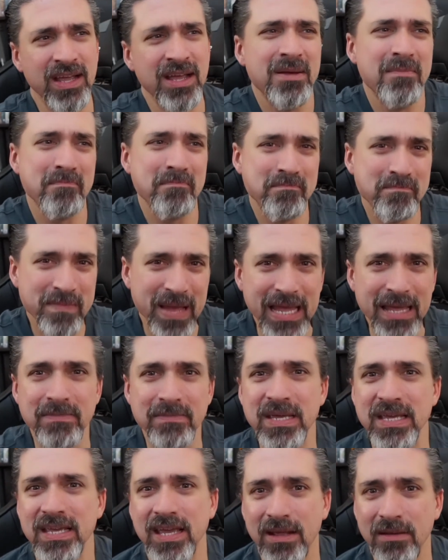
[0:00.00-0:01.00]

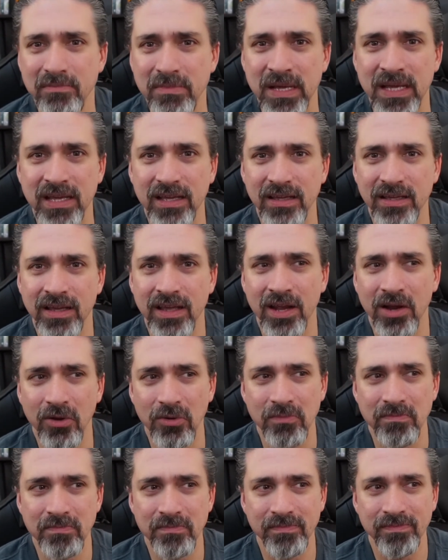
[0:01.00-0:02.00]
maybe it
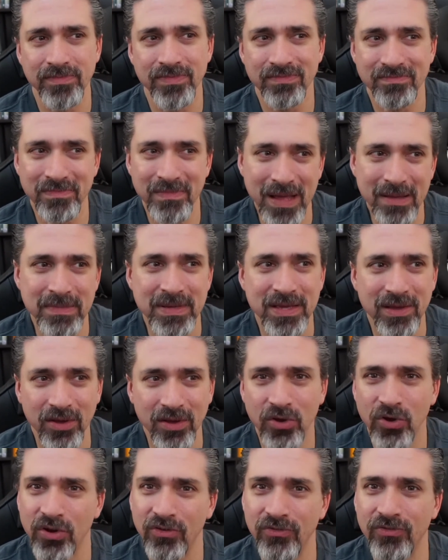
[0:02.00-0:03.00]
being, maybe it
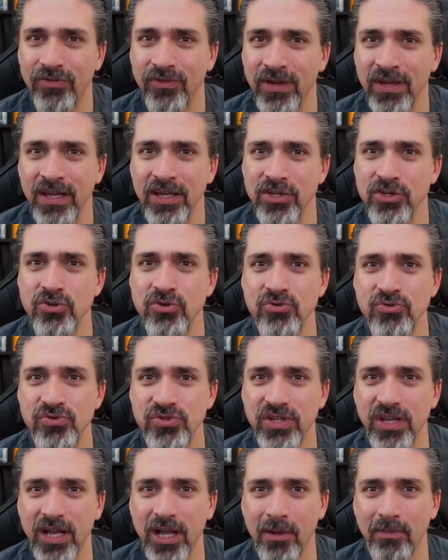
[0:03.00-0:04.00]
could have
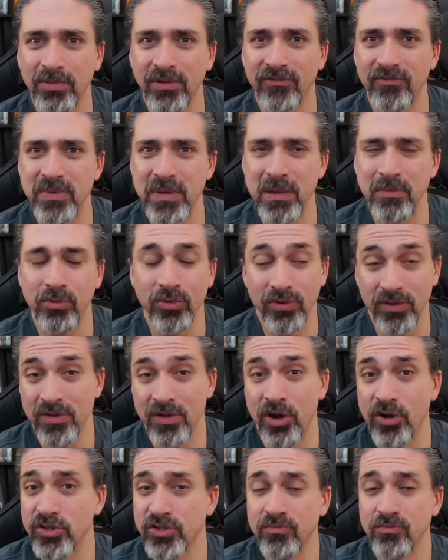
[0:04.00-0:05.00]
used a couple of people,
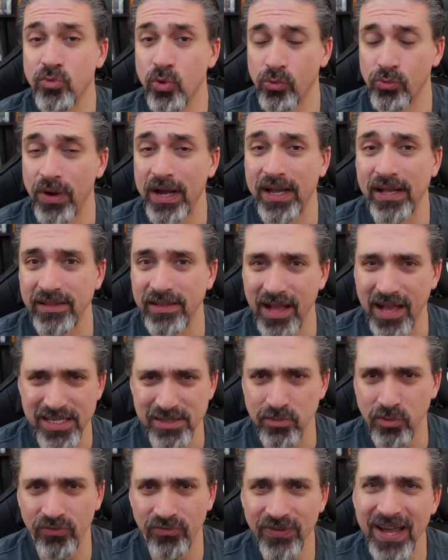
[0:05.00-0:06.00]
some more
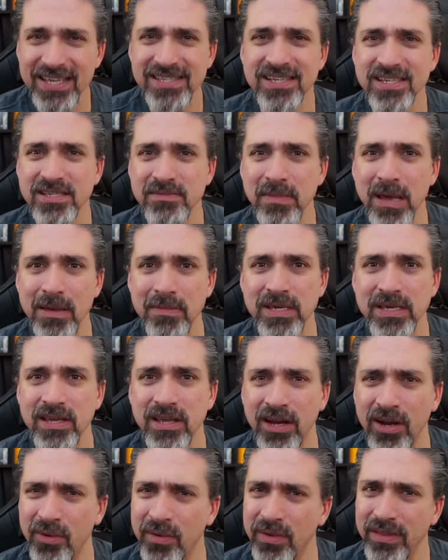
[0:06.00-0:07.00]
recognizable faces, maybe,
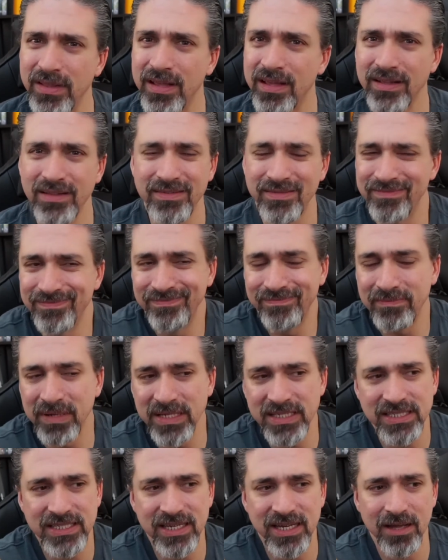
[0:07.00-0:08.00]
in the
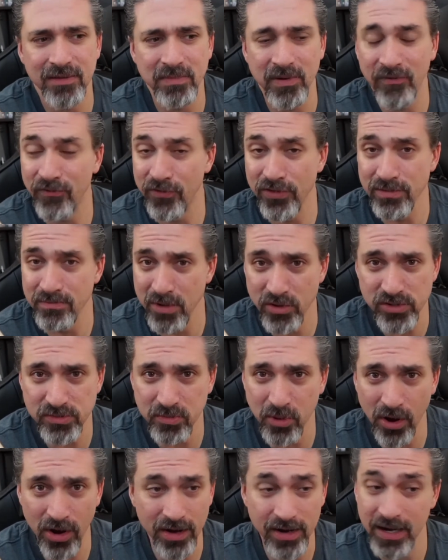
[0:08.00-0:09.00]
but for the most
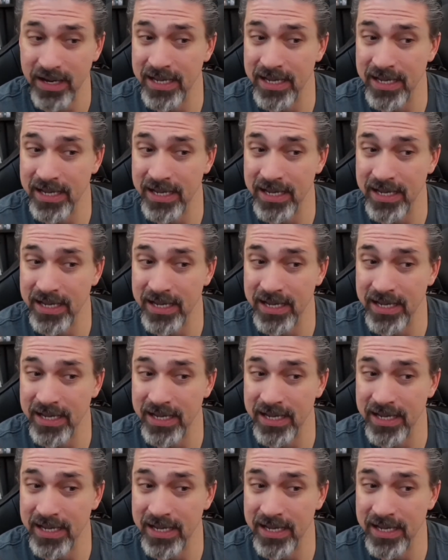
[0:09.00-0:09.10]
part,